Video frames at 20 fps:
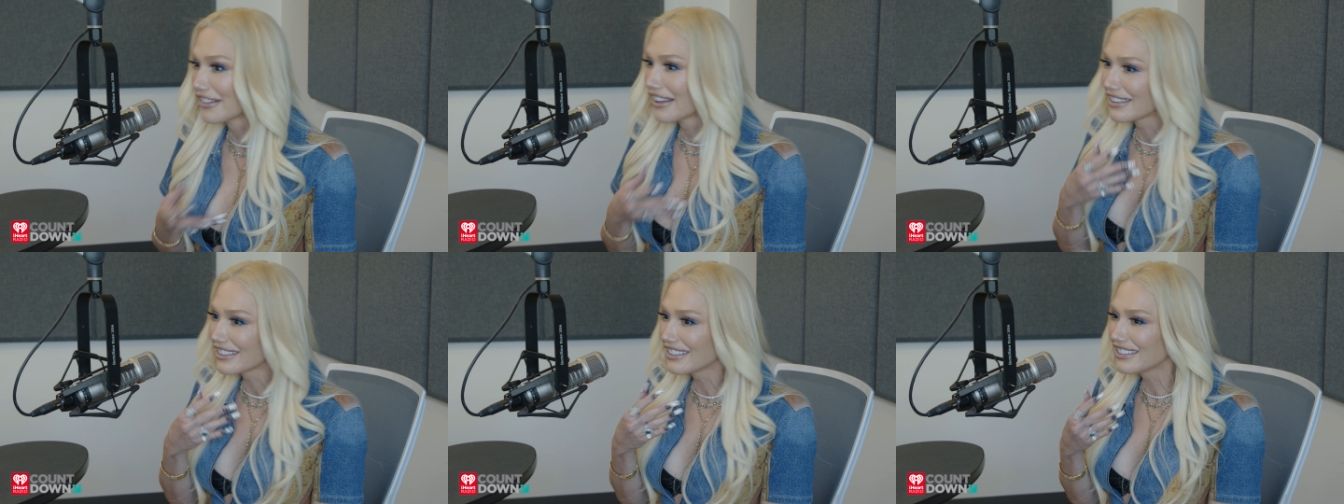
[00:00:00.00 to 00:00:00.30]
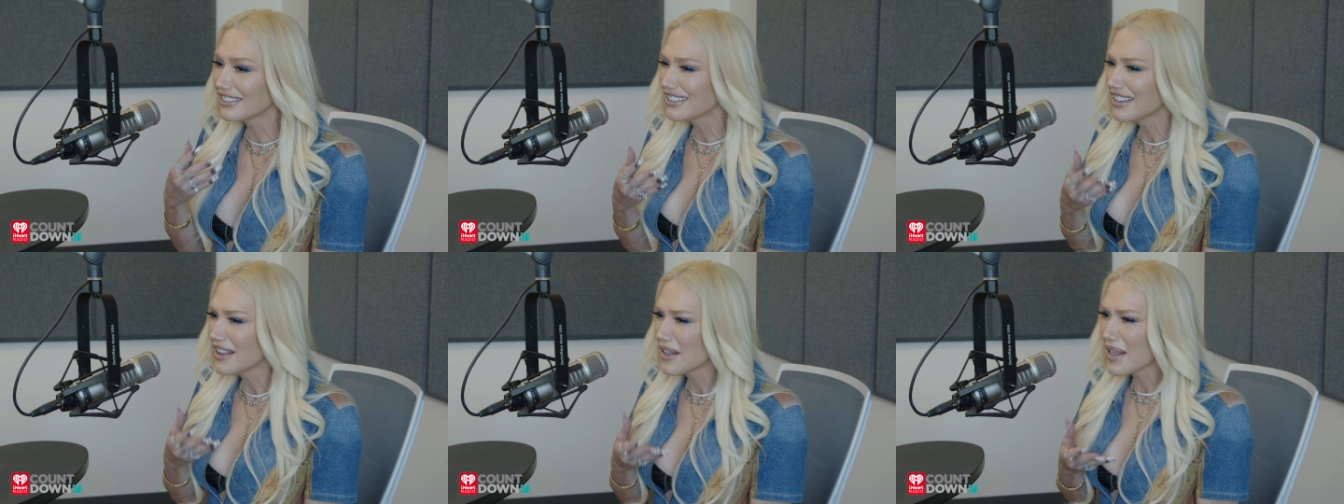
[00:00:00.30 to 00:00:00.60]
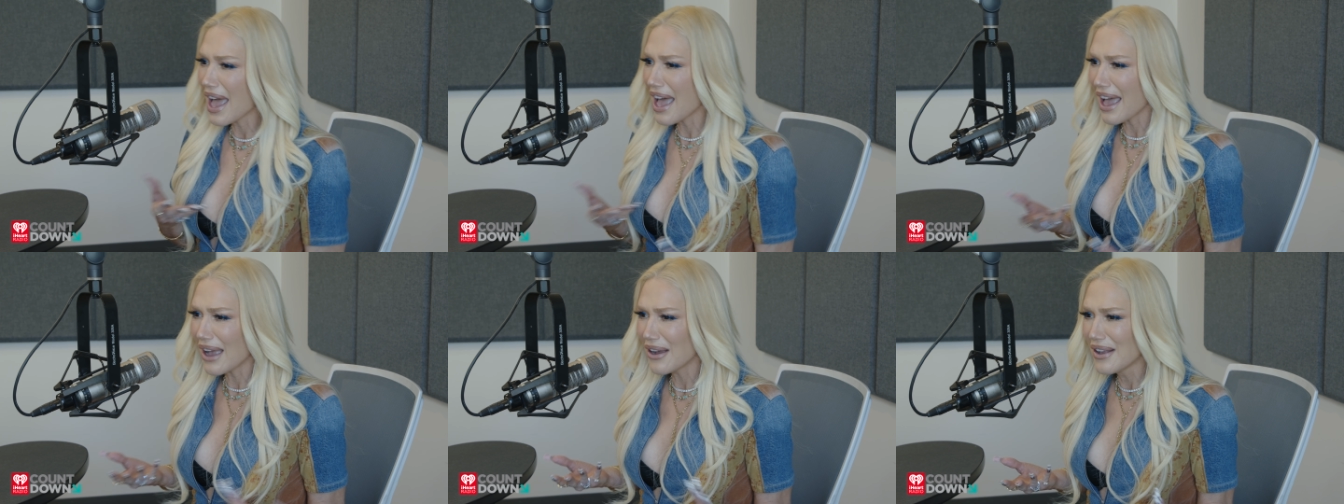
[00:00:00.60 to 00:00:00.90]
Like you
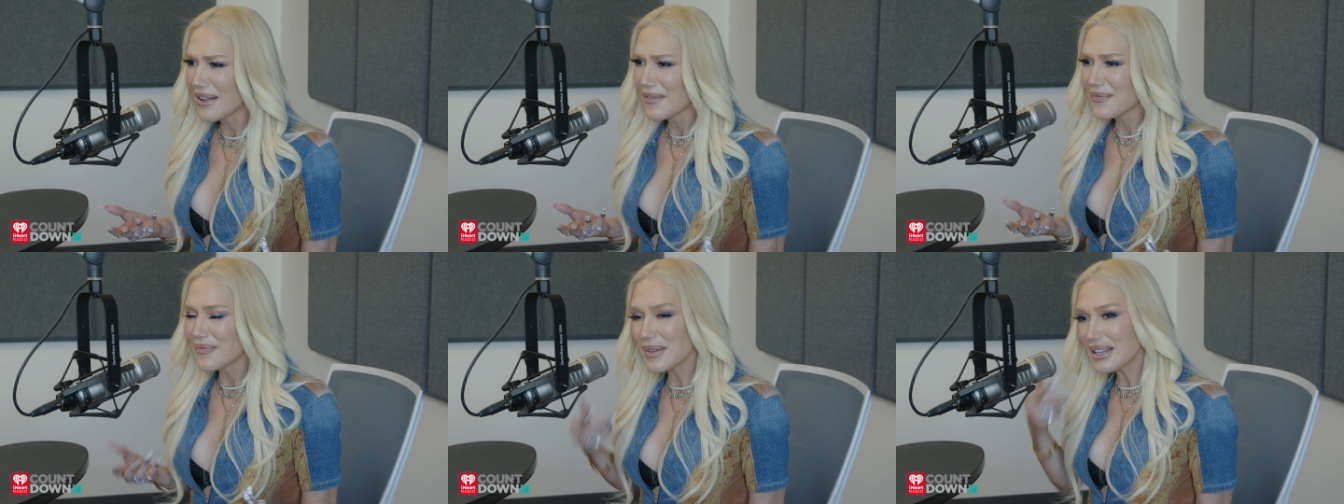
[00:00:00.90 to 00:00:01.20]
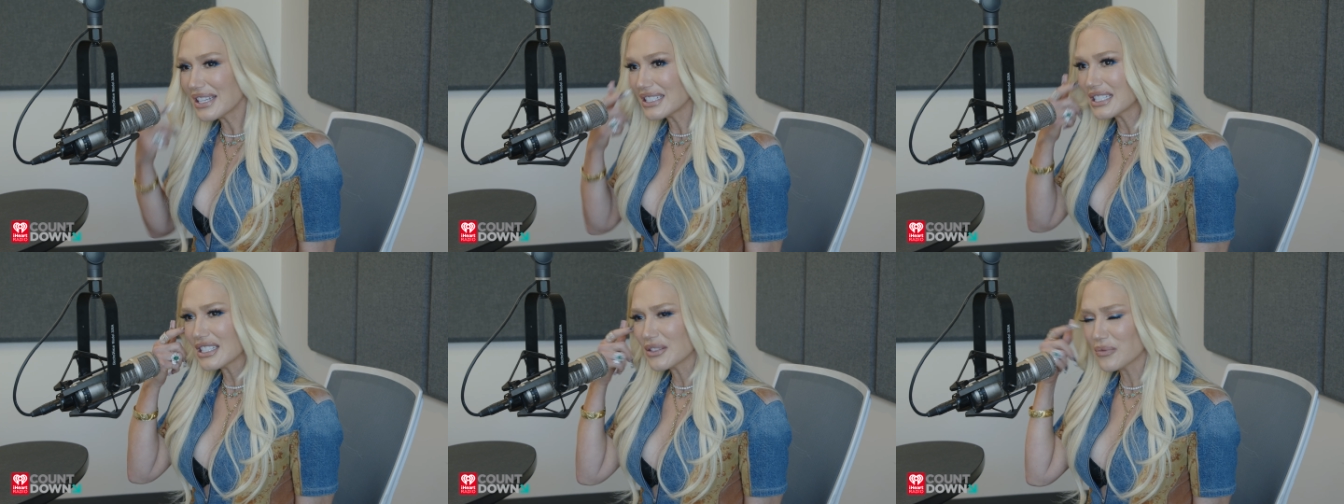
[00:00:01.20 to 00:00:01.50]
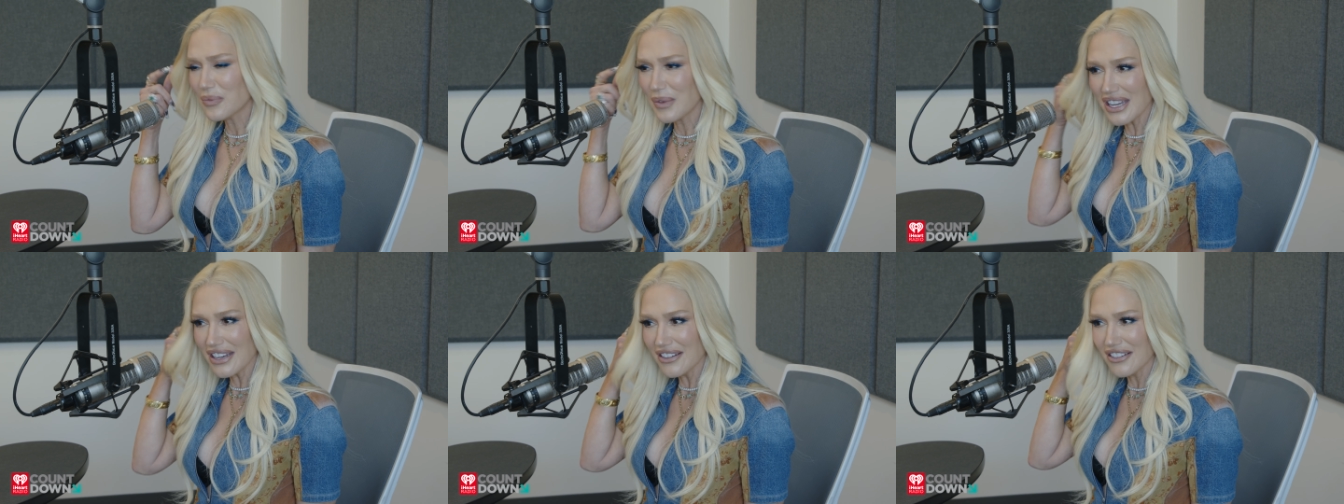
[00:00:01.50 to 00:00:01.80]
Why wouldn't you? Because it's
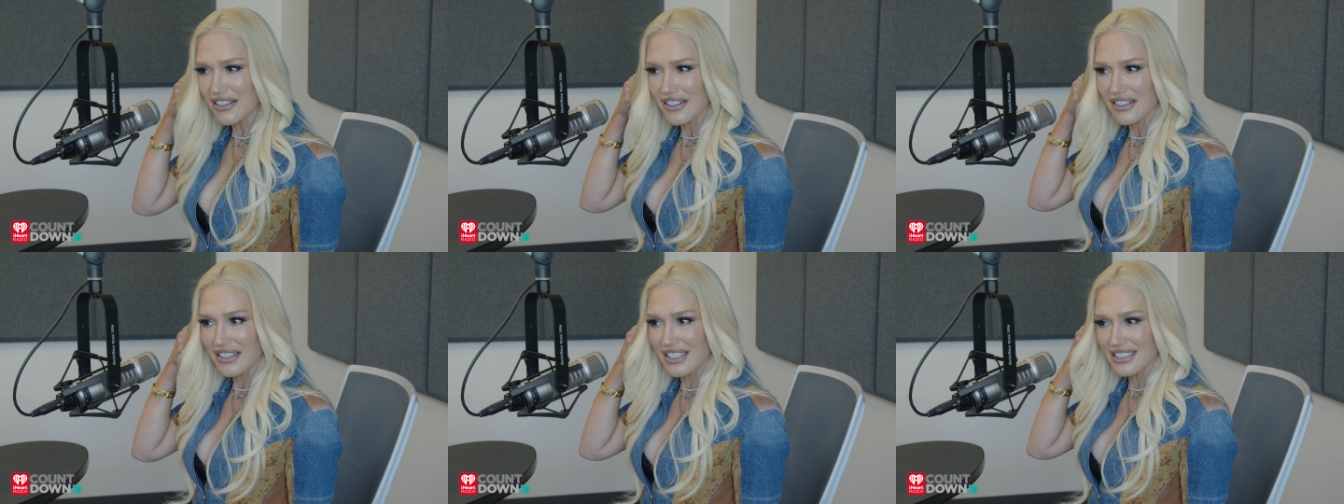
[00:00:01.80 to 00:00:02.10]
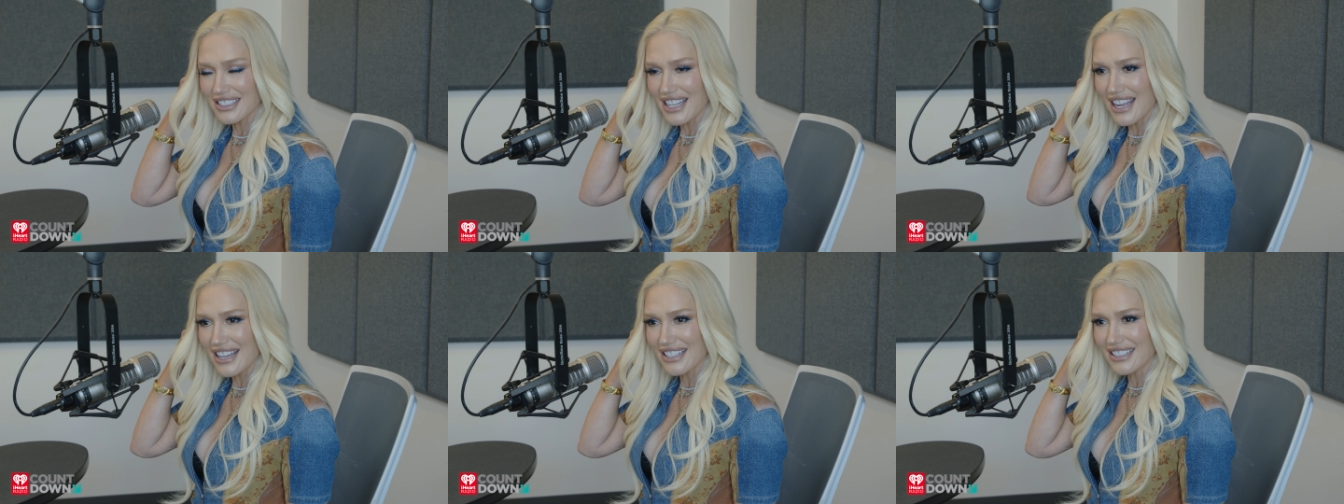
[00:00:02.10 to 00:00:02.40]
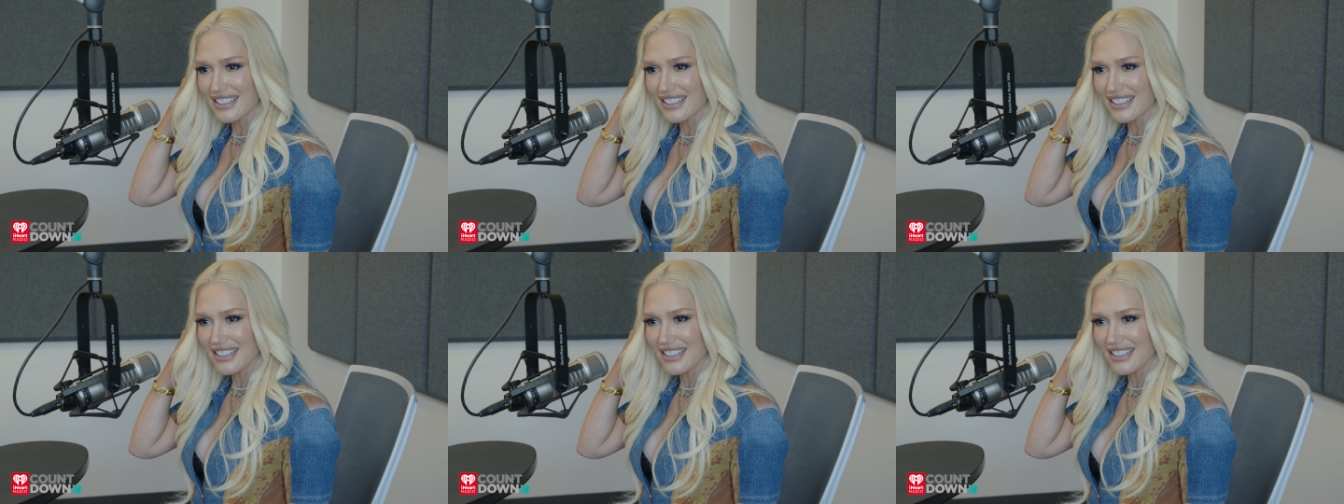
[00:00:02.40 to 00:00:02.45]
weird. It's like